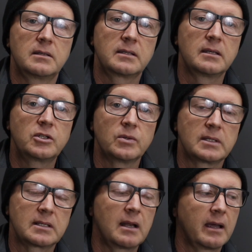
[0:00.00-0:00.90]

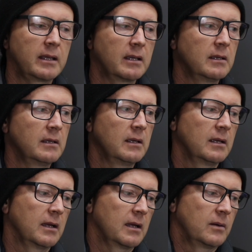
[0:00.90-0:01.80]
deciduous like,
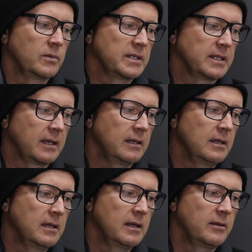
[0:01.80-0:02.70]
uh, I would say
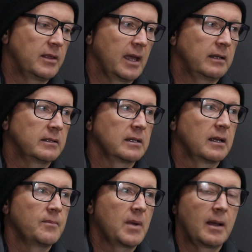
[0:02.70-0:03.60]
that
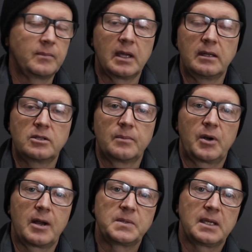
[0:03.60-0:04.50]
um, I'm going to
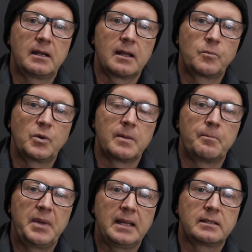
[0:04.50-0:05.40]
perhaps end up with a
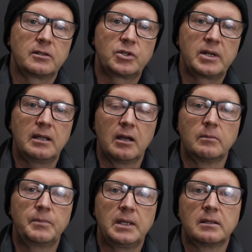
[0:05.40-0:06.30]
better tree,
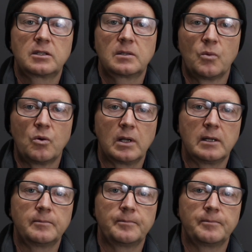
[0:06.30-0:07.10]
albeit smaller.